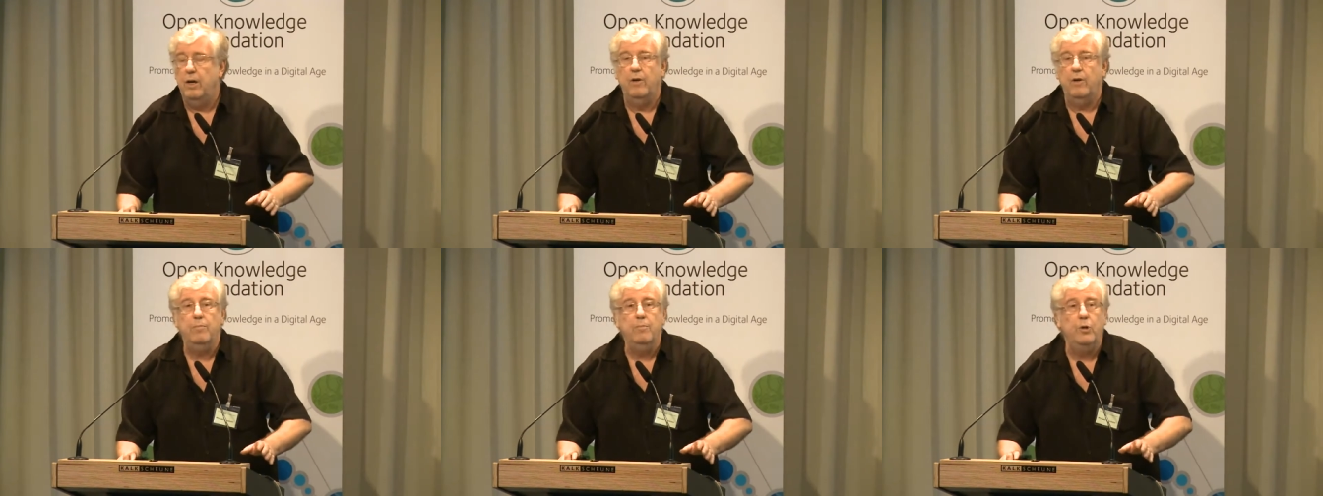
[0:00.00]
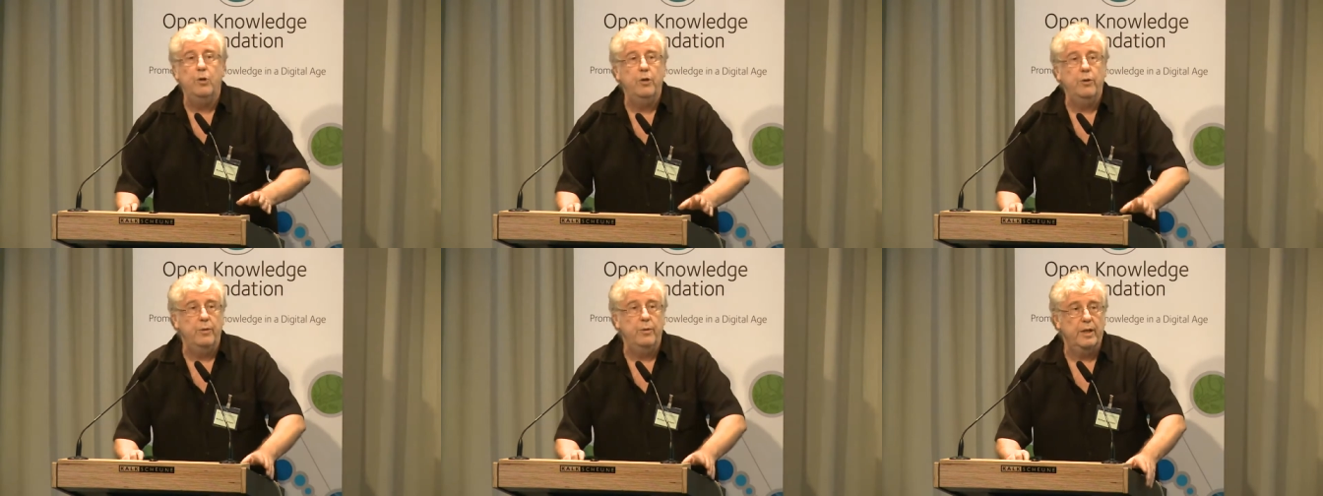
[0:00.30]

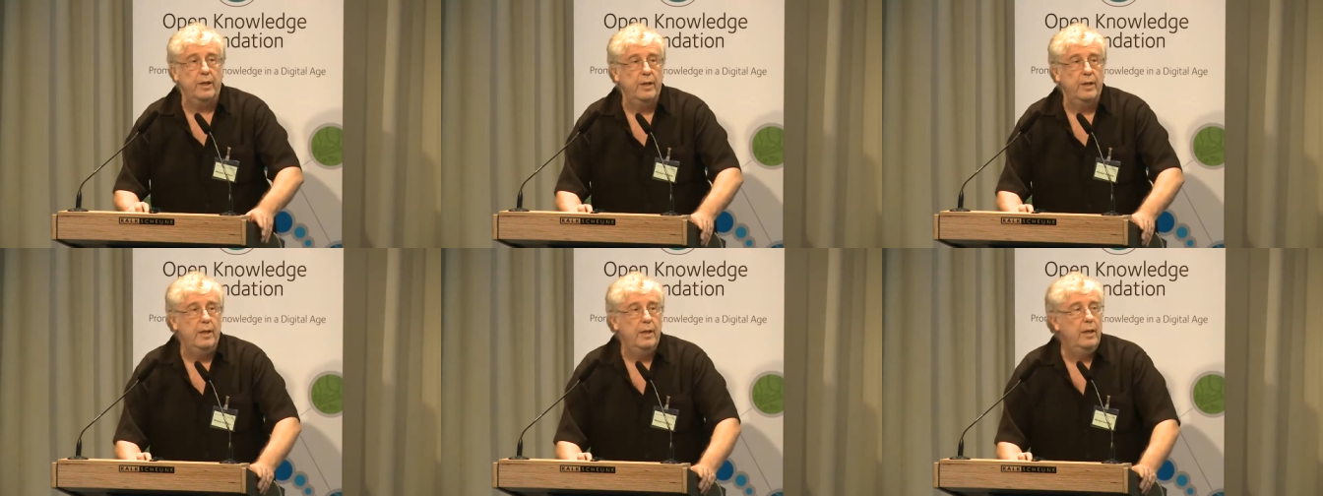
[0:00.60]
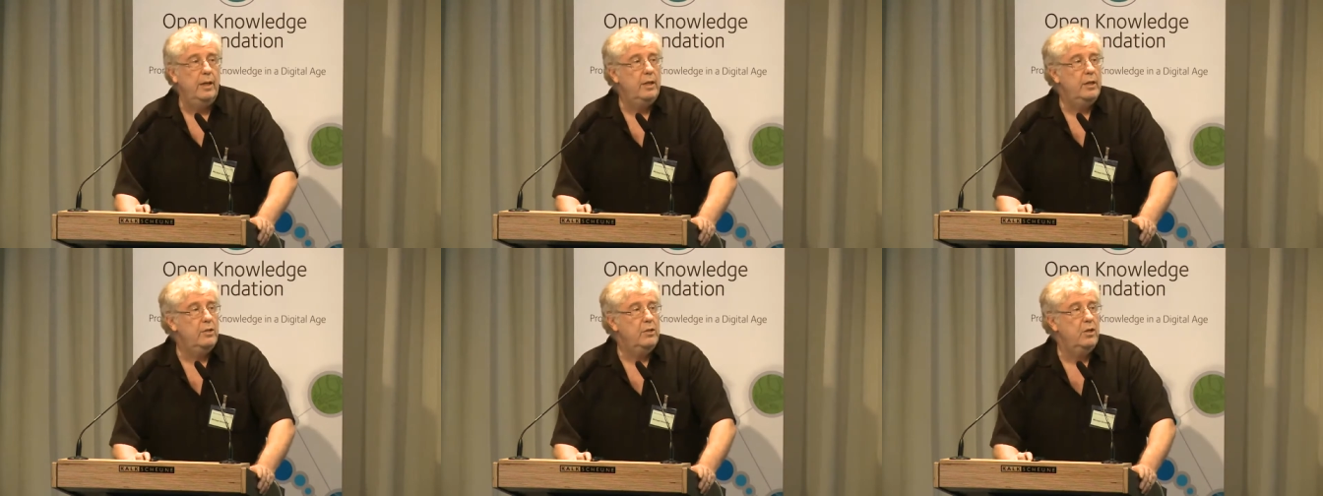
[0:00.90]
murdering.
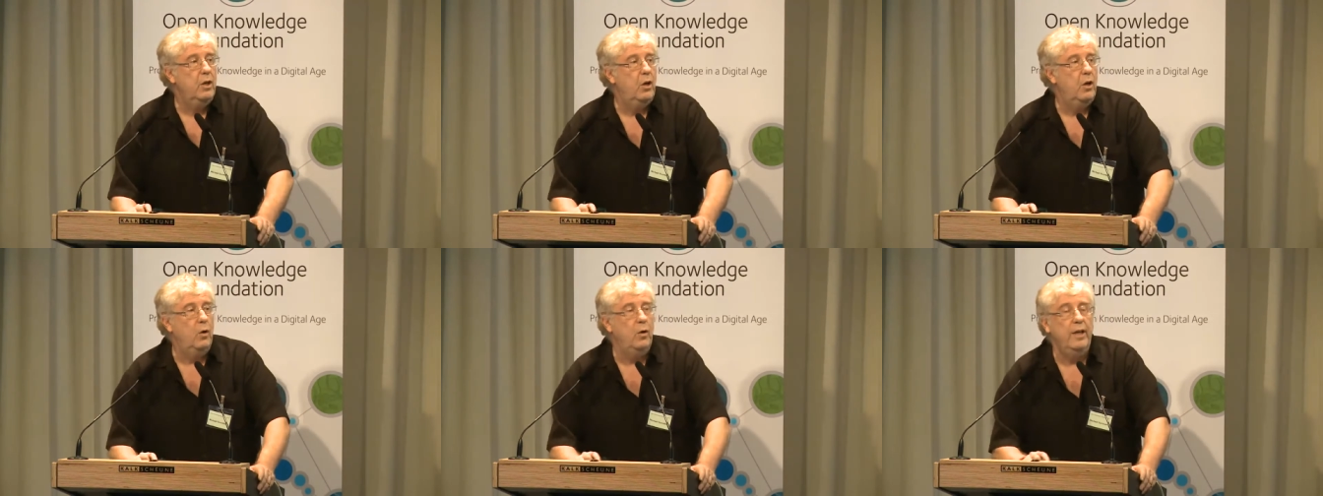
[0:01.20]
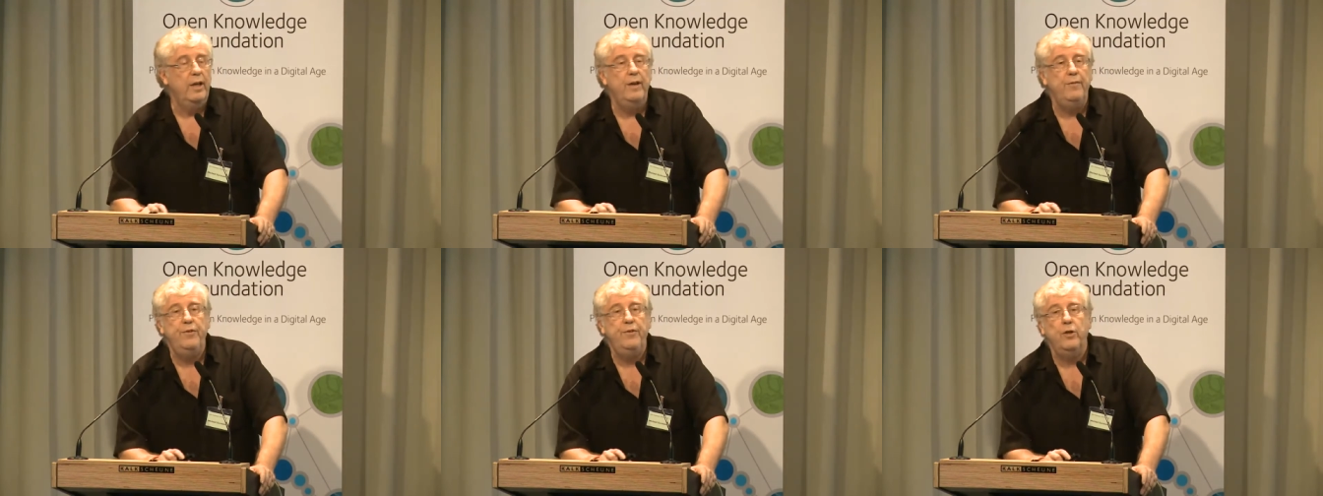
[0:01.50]
So
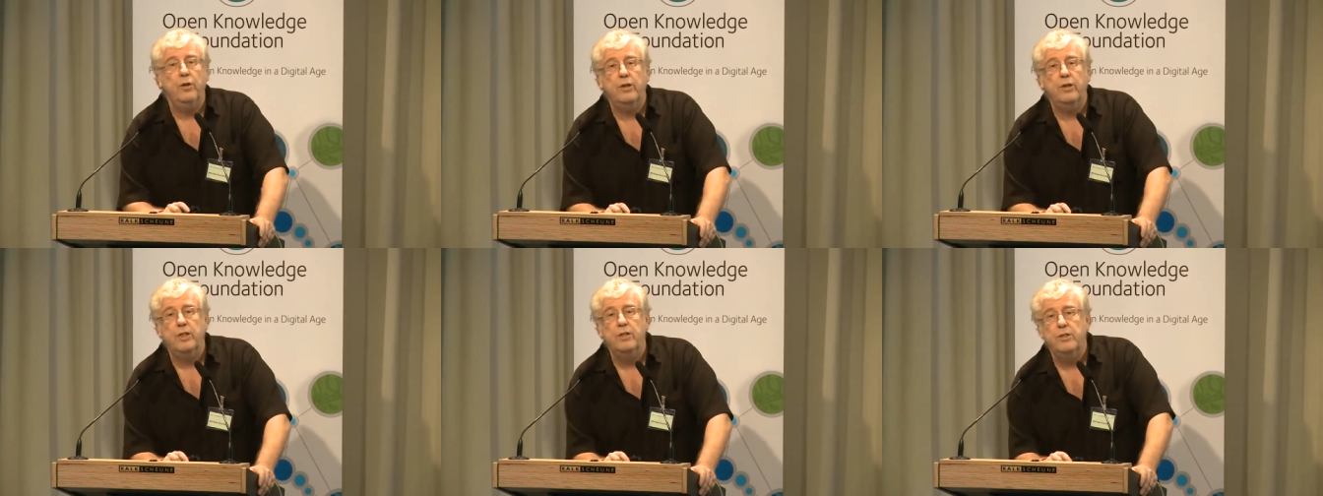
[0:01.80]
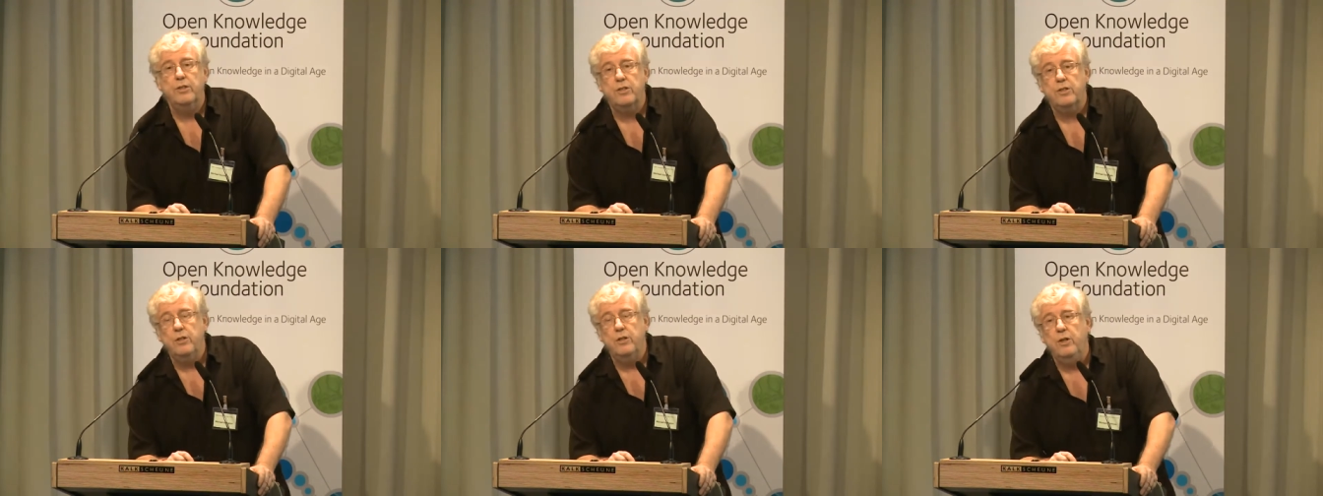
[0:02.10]
if you're
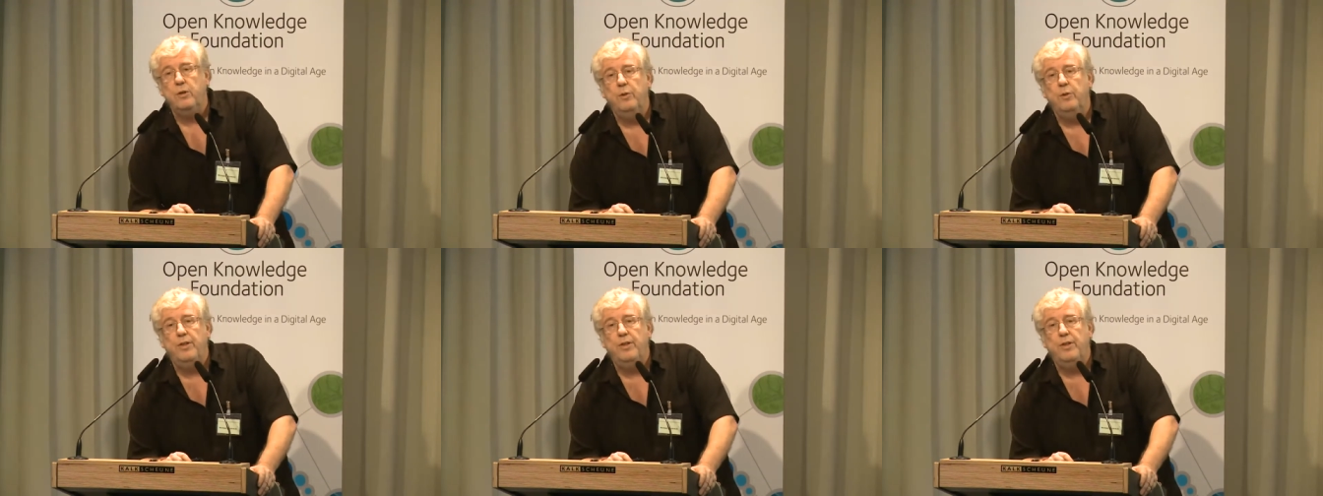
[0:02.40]
concerned